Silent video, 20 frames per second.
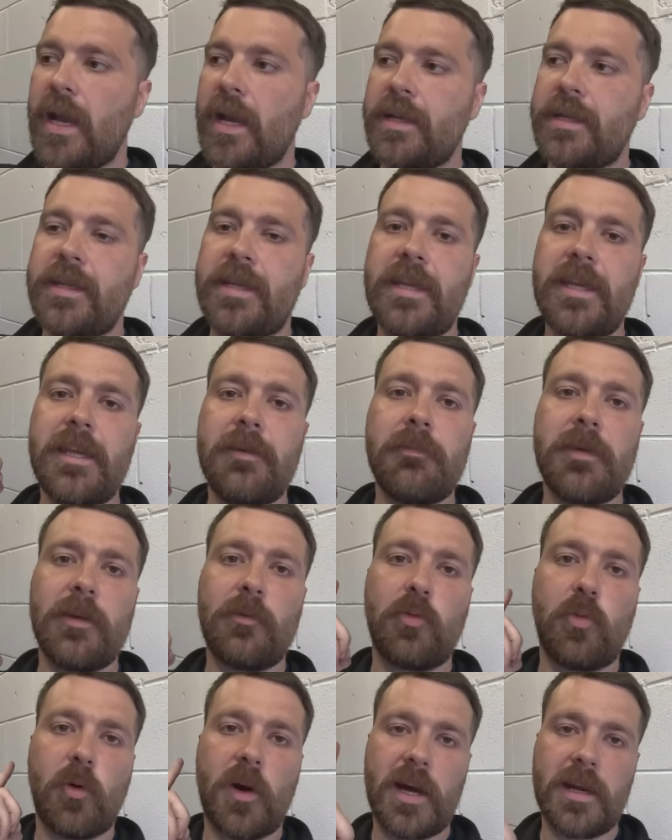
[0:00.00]
And he made
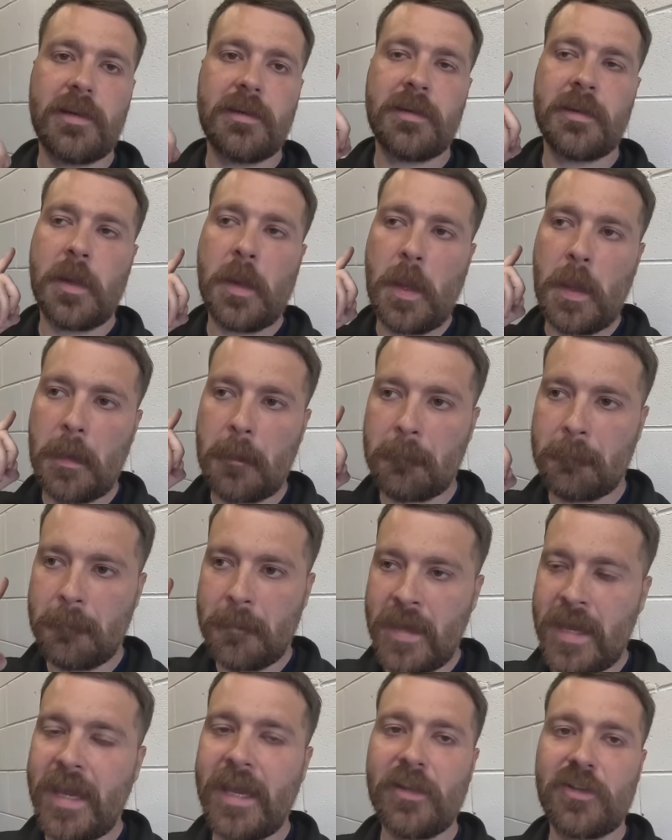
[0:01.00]
one
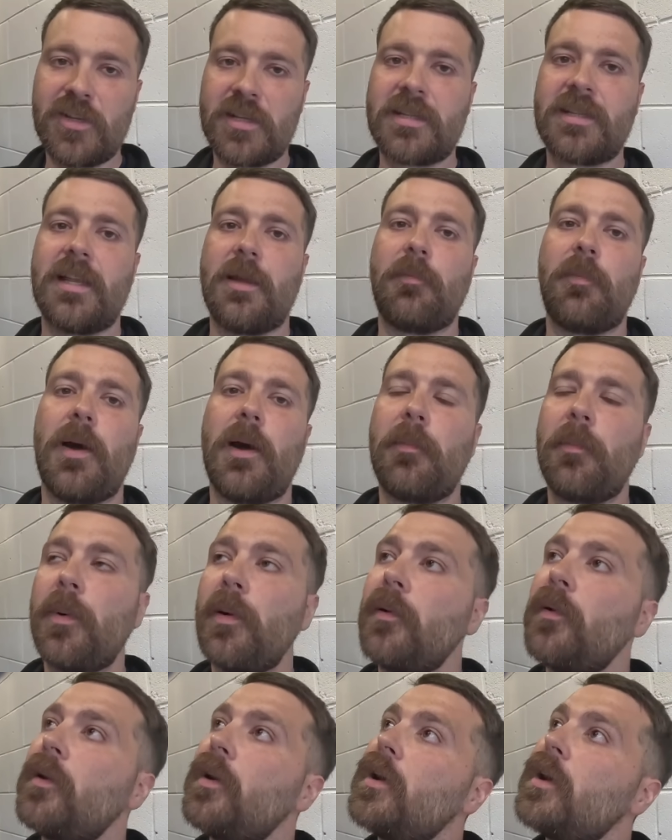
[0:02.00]
major slip
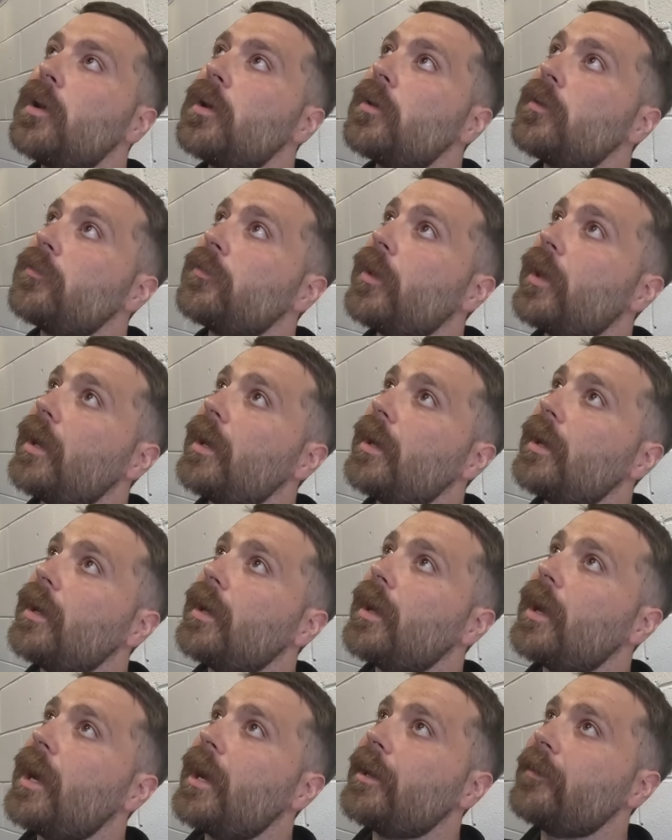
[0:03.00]
up that
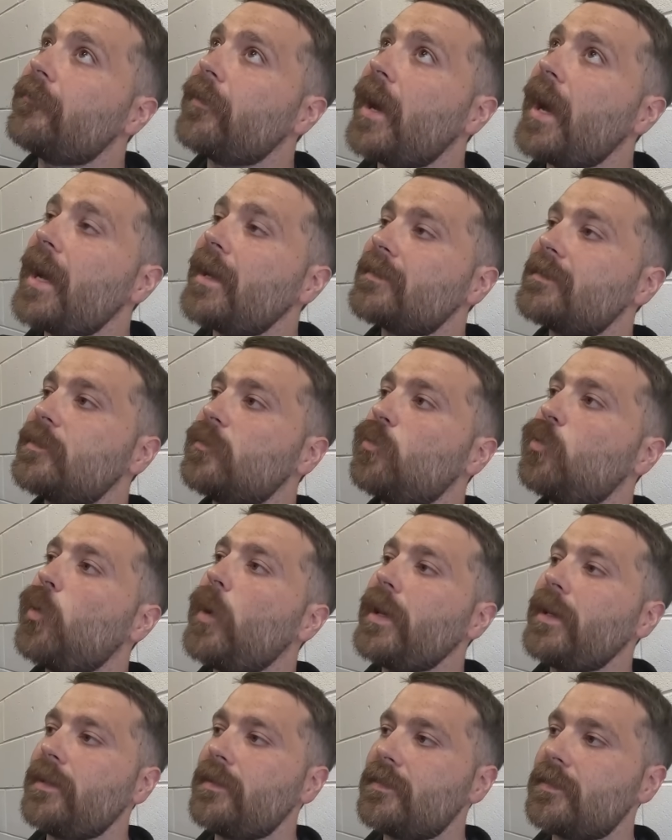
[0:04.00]
I've had to
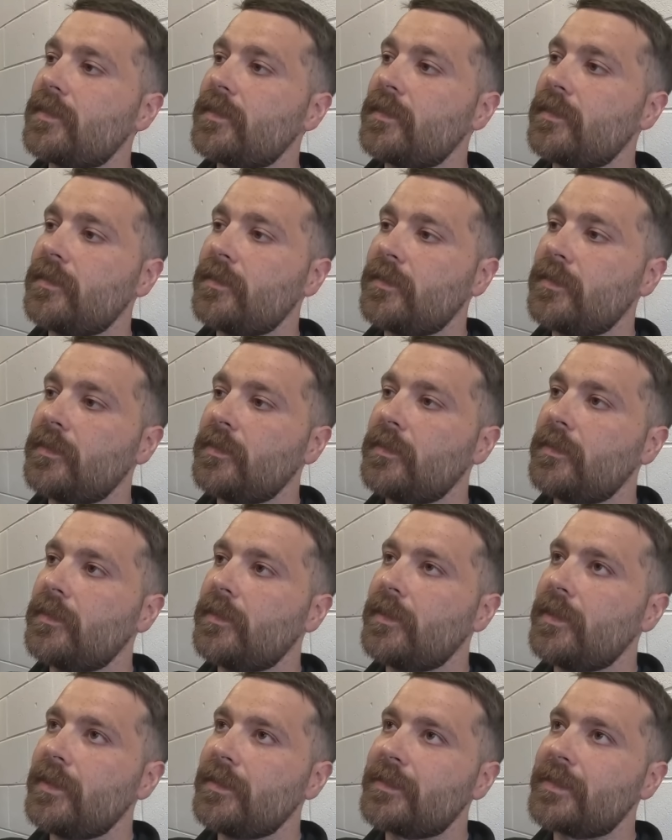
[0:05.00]
wait
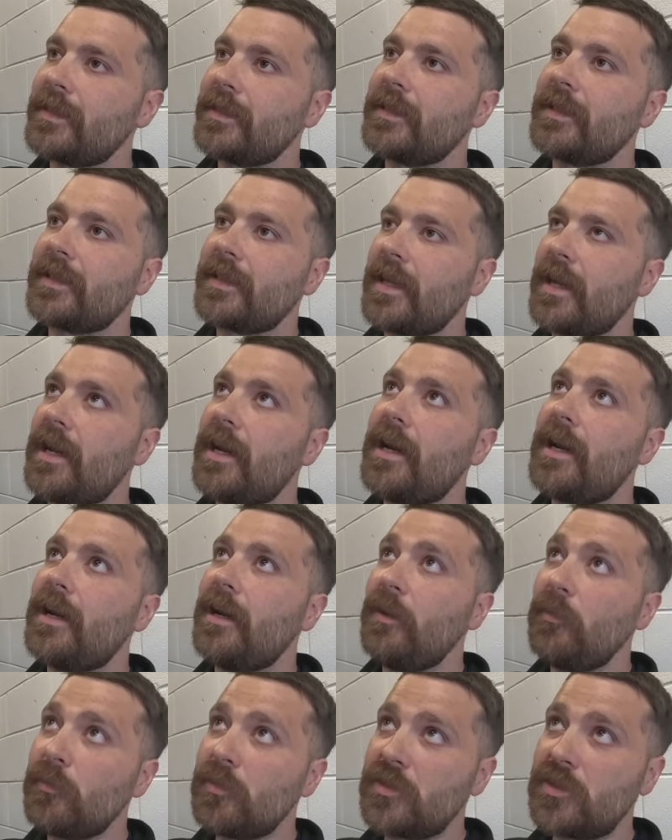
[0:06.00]
until the
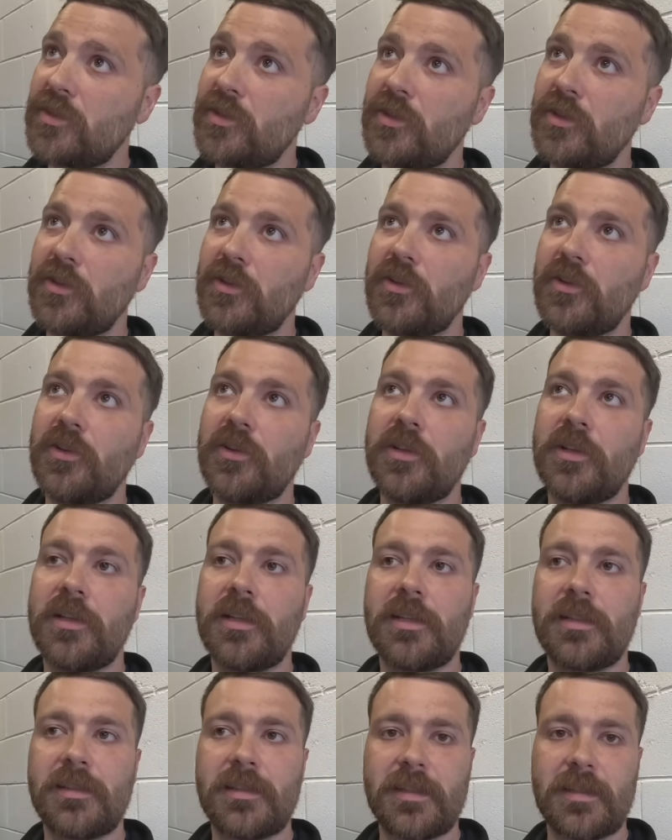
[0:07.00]
car was here
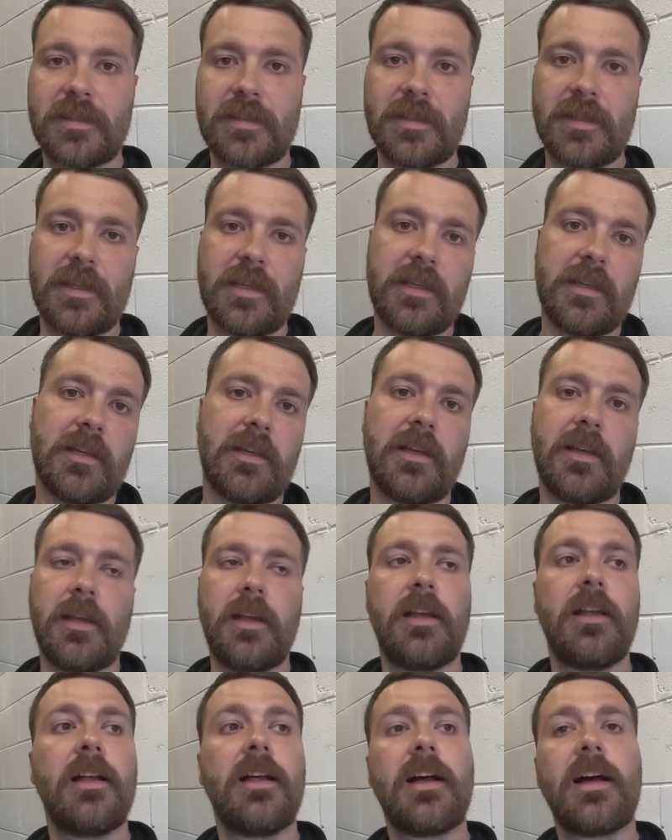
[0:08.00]
to see.
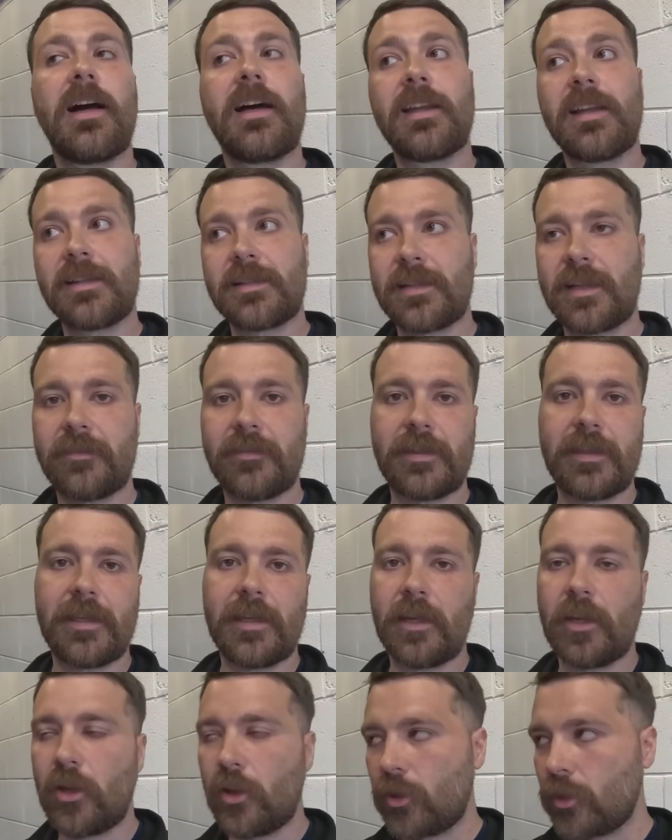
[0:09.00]
And let's have a
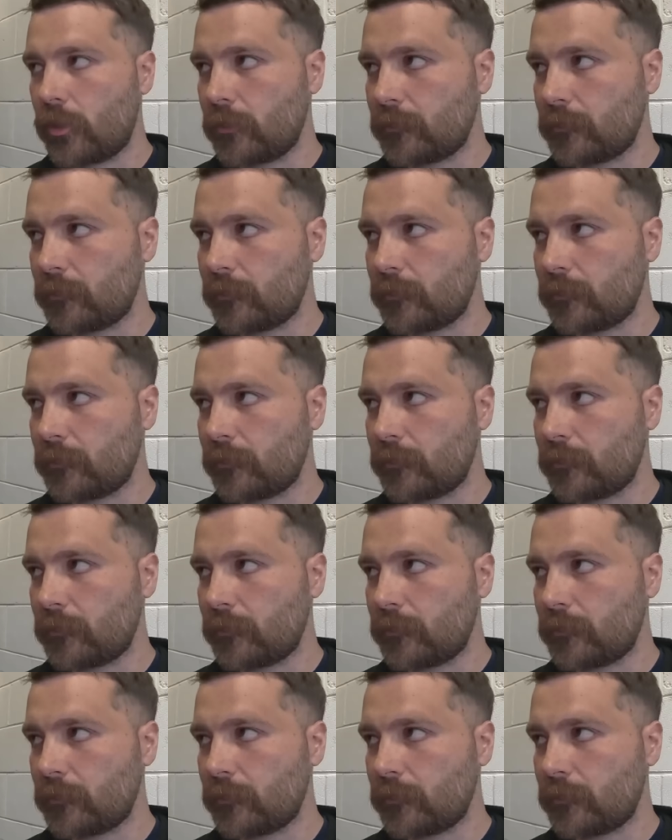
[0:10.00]
little look.